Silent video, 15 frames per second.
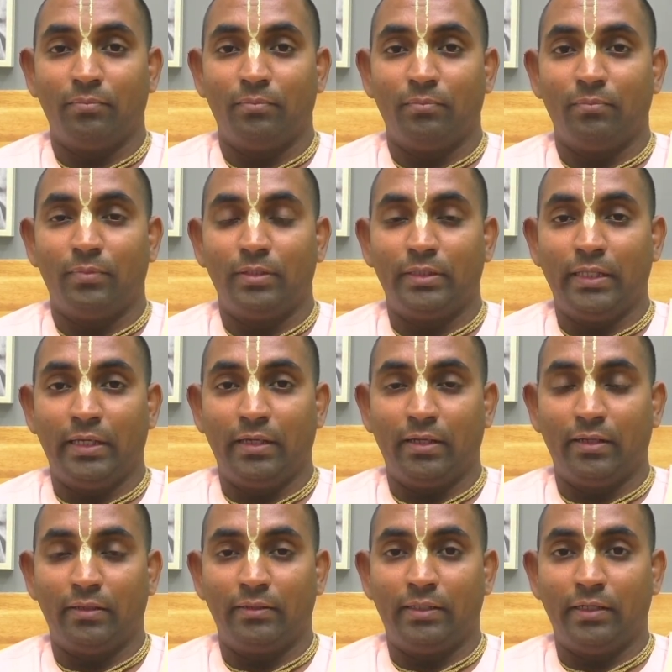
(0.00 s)

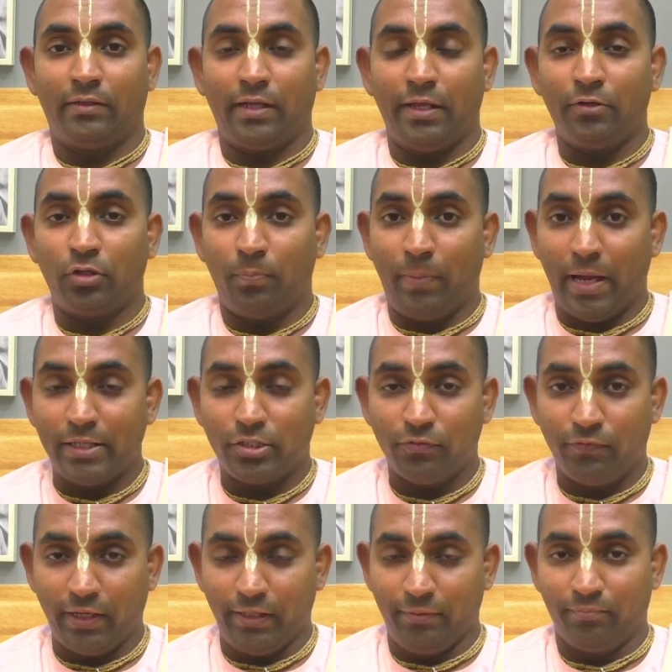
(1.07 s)
they're trying to
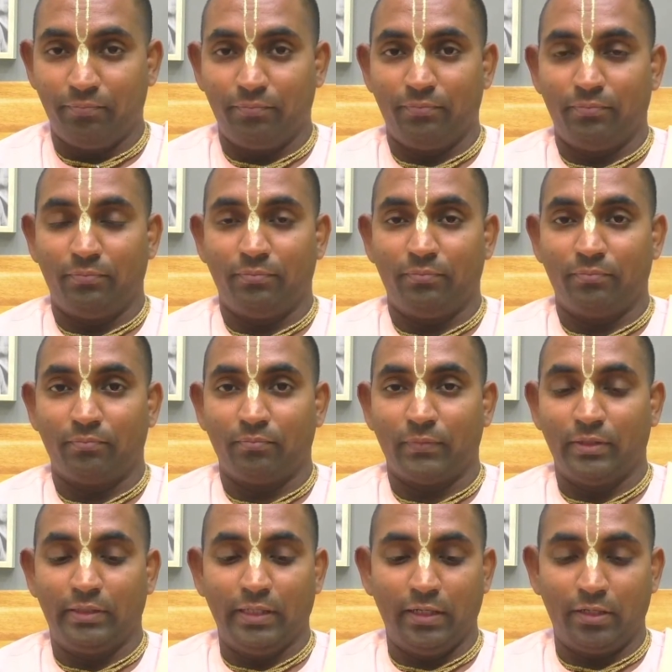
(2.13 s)
pacify.
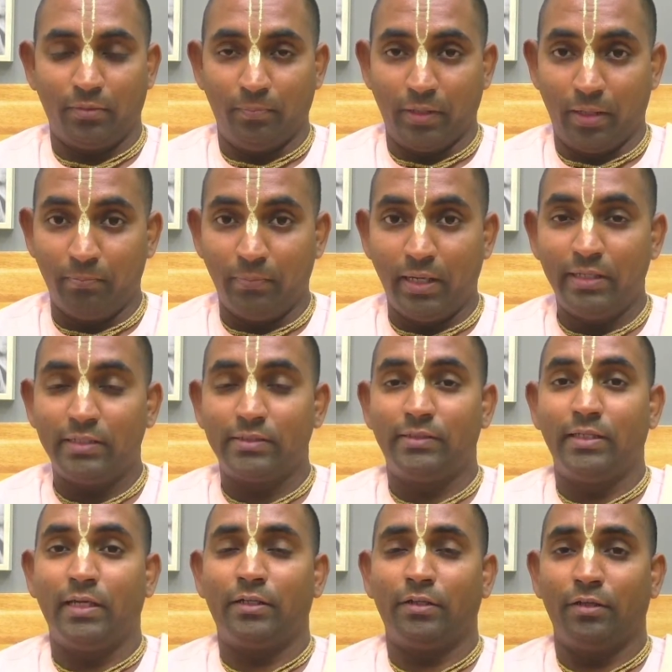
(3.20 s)
There Brahma is
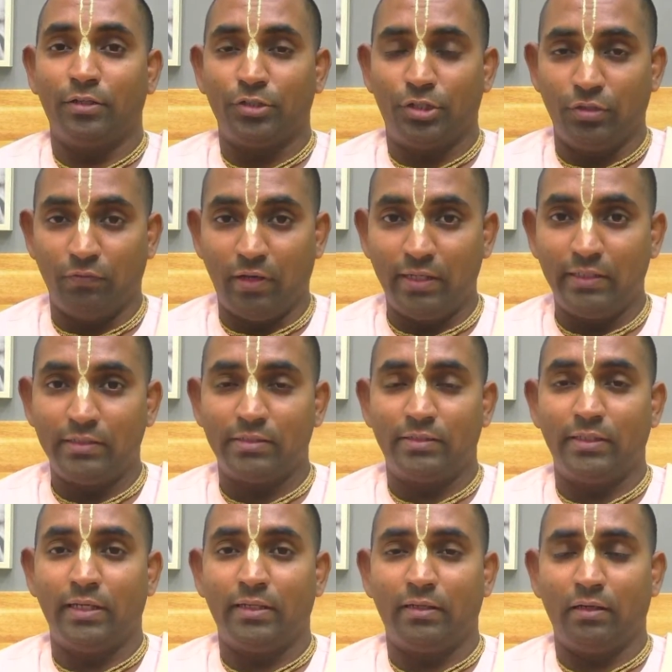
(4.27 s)
there, Shiva is
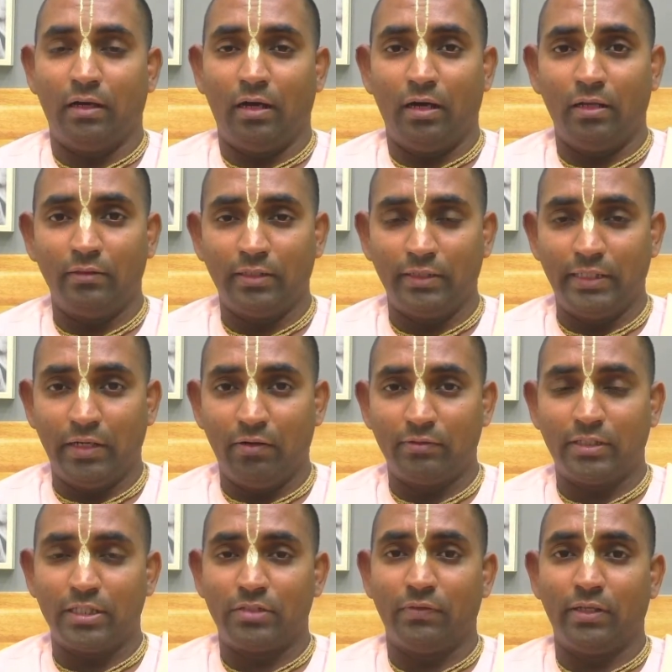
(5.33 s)
there, all the
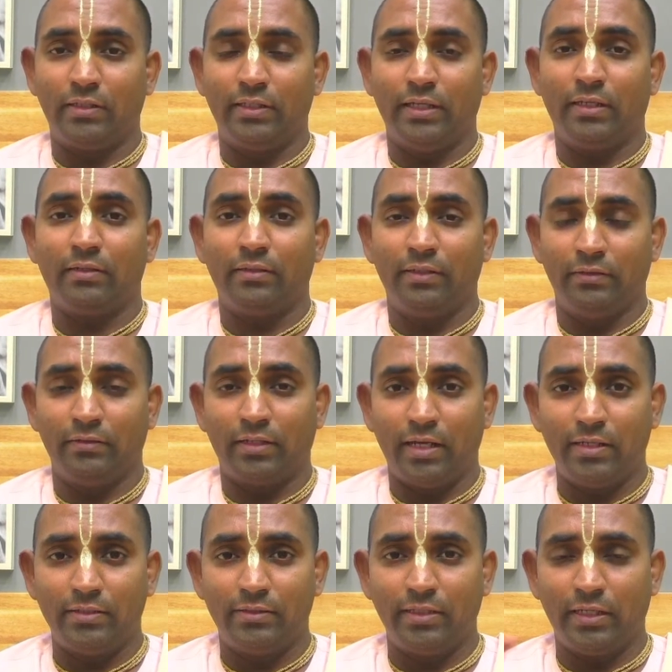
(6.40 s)
devatas were there, Indra
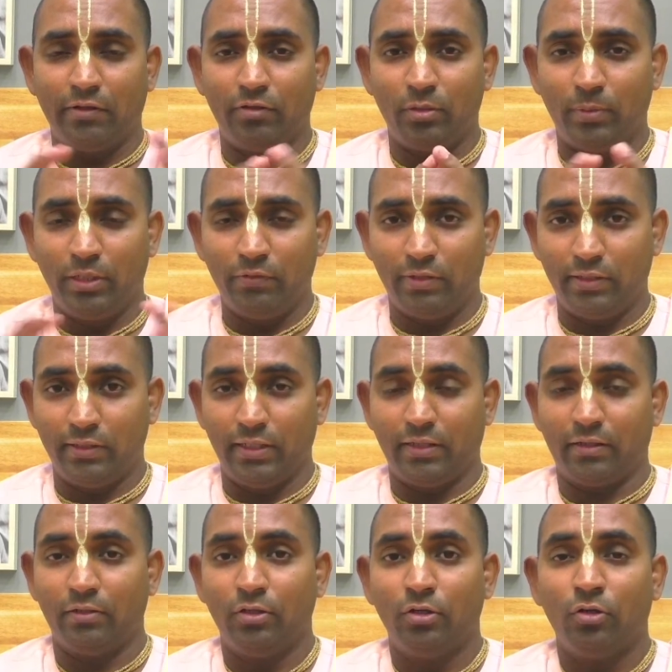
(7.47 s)
is there, everybody were there.
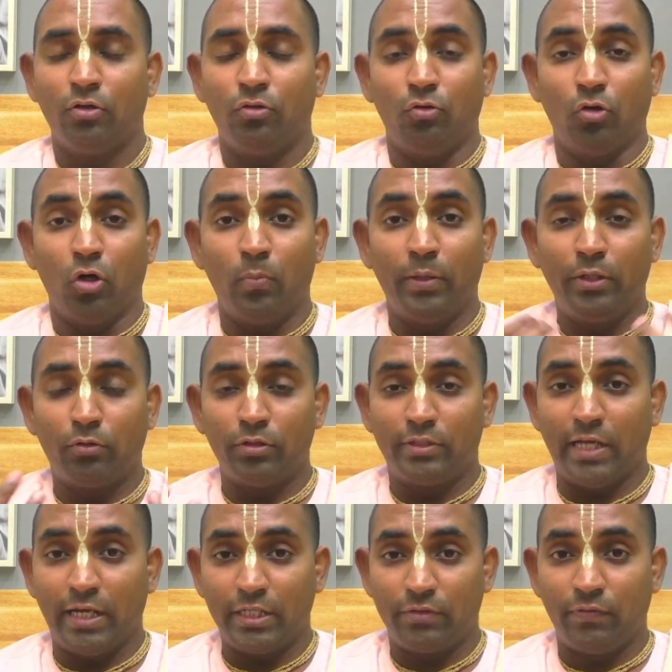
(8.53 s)
Nobody could
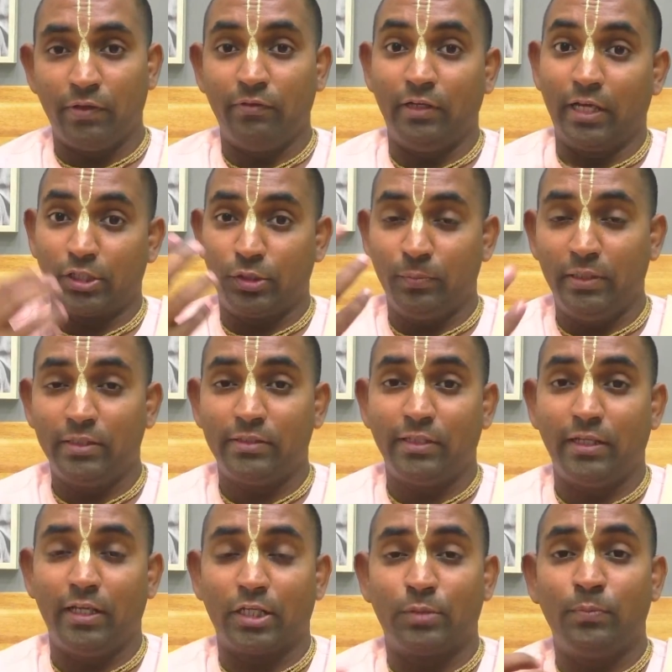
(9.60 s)
satisfy him. Lakshmi is there.
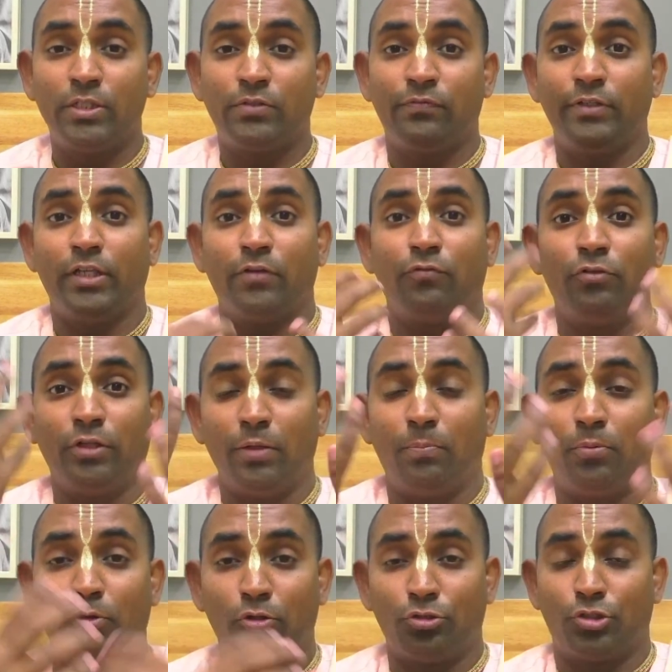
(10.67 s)
Lakshmi is fearful to
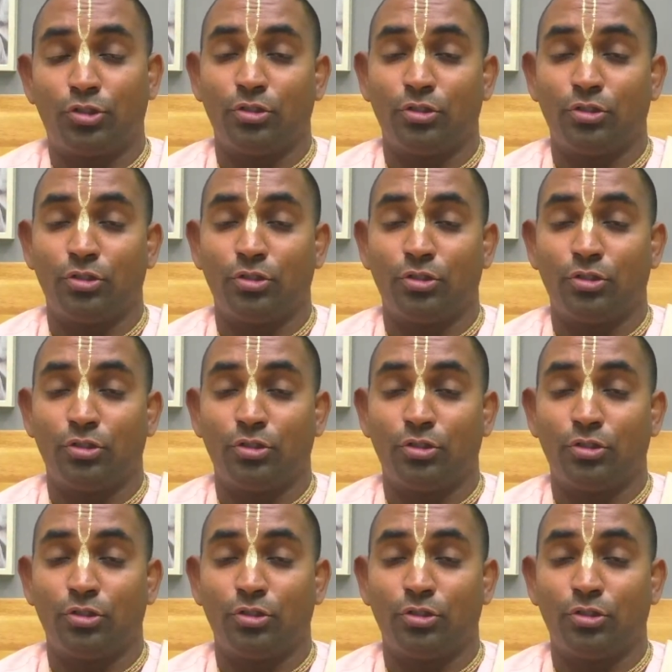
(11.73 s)
approach